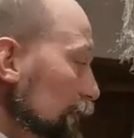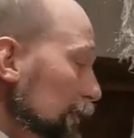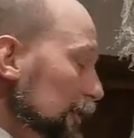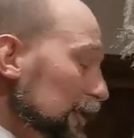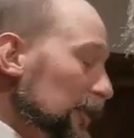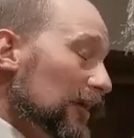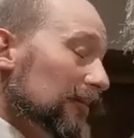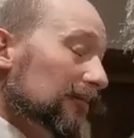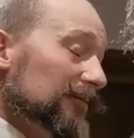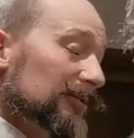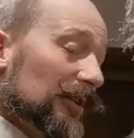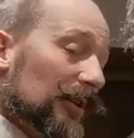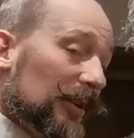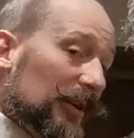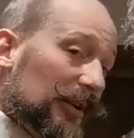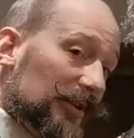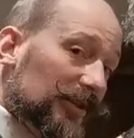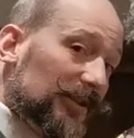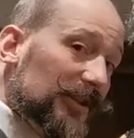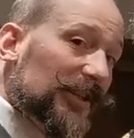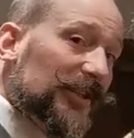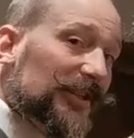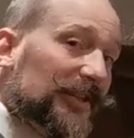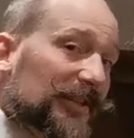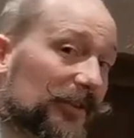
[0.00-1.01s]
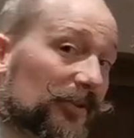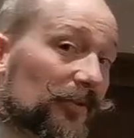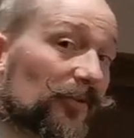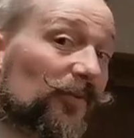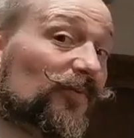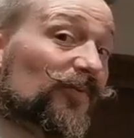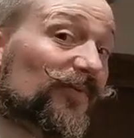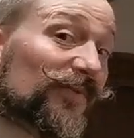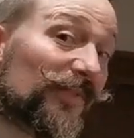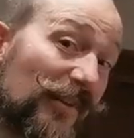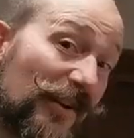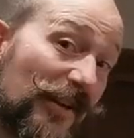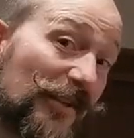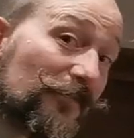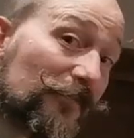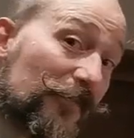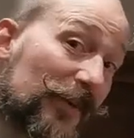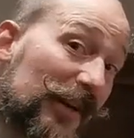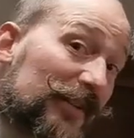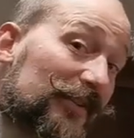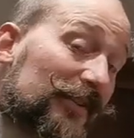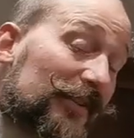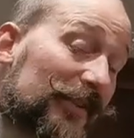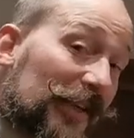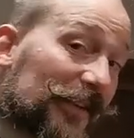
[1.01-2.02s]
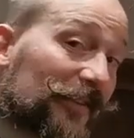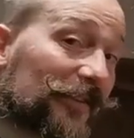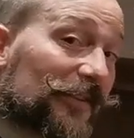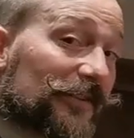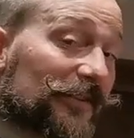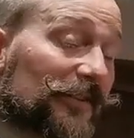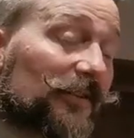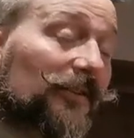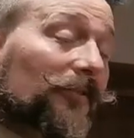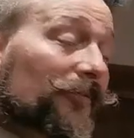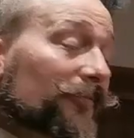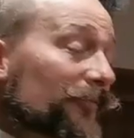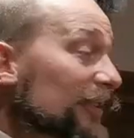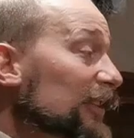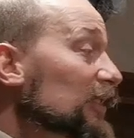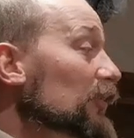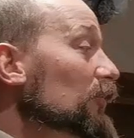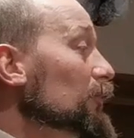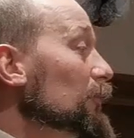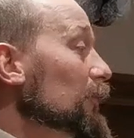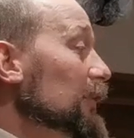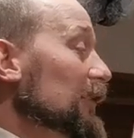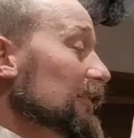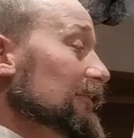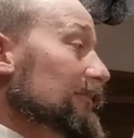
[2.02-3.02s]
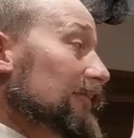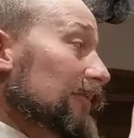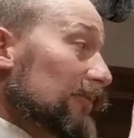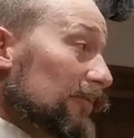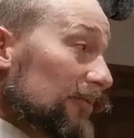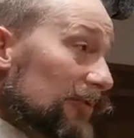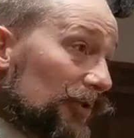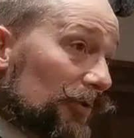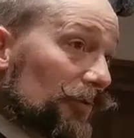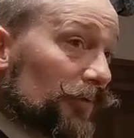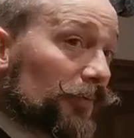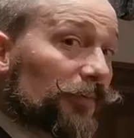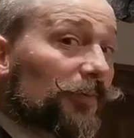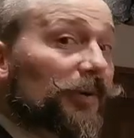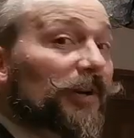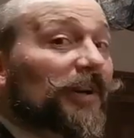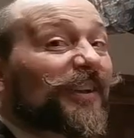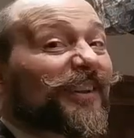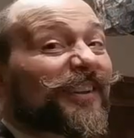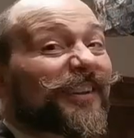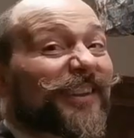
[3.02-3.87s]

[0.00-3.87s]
it becomes a logistical nightmare to get this in the field, but if you do,